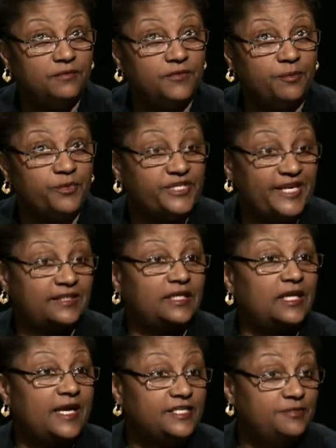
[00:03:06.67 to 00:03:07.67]
the protected
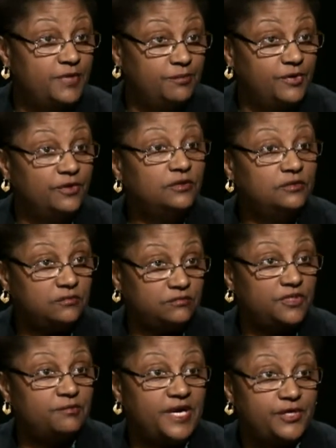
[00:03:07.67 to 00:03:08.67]
class member,
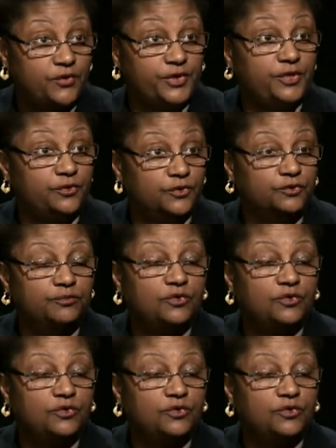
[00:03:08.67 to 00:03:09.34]
the minority group,